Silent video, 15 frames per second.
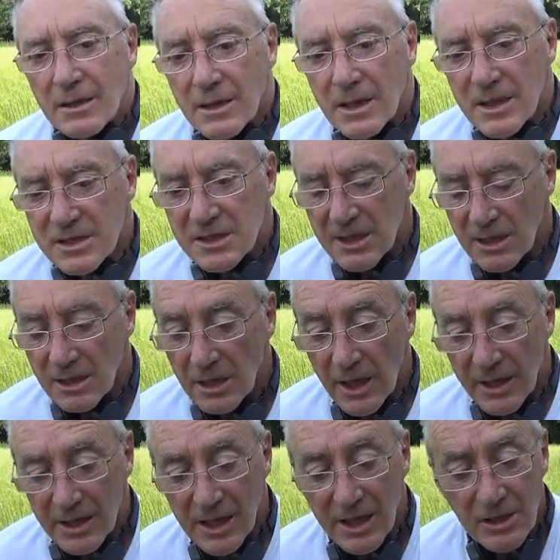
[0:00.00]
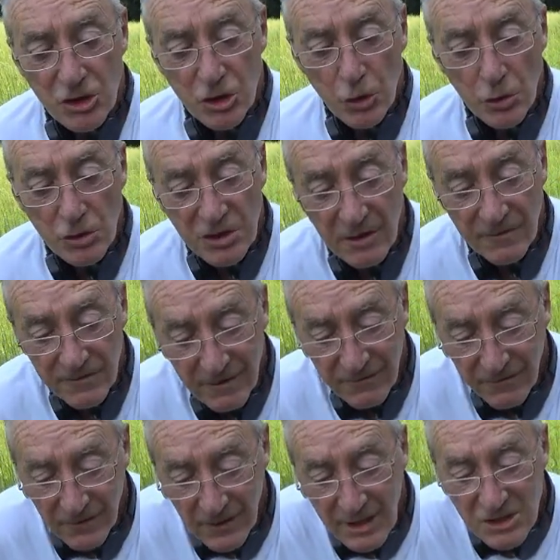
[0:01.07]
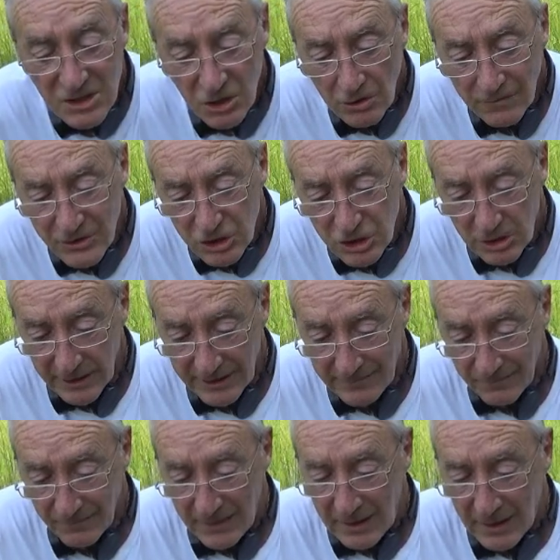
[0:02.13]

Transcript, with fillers: Nice little King George V silver shilling.